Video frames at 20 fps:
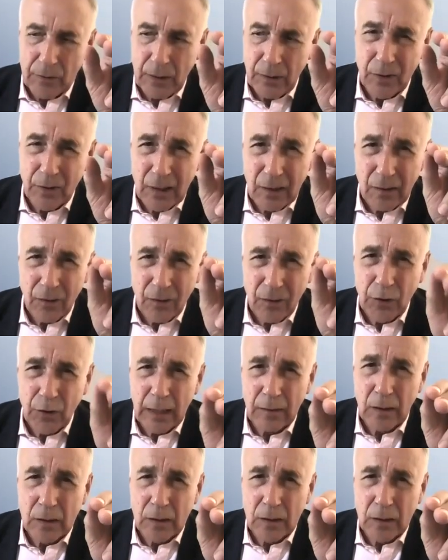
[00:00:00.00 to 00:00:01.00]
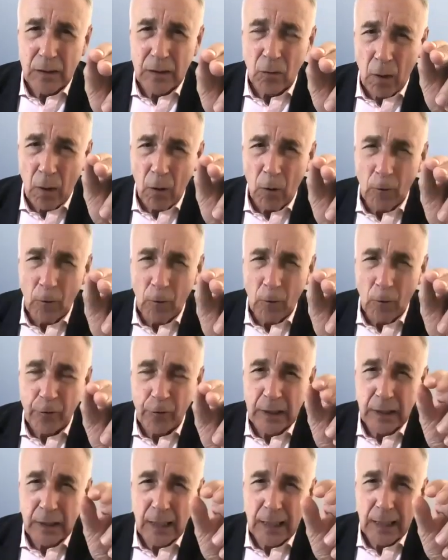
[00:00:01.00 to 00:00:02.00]
you think there's a role
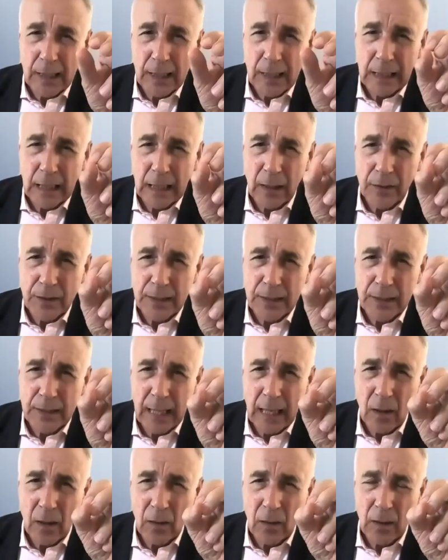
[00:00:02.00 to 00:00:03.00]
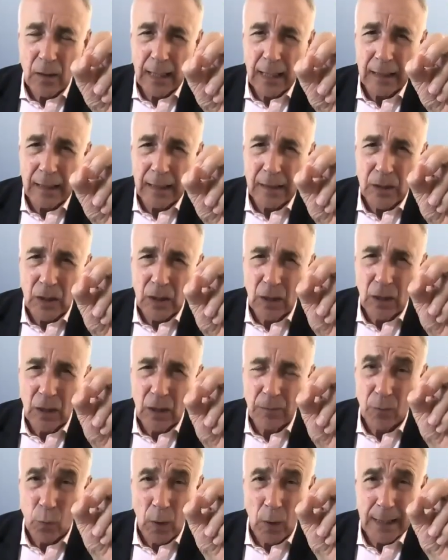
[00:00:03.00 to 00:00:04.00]
for the Nightingales now in
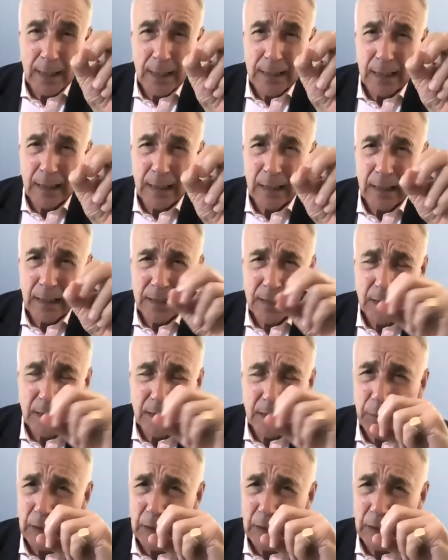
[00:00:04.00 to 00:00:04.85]
terms of waiting lists?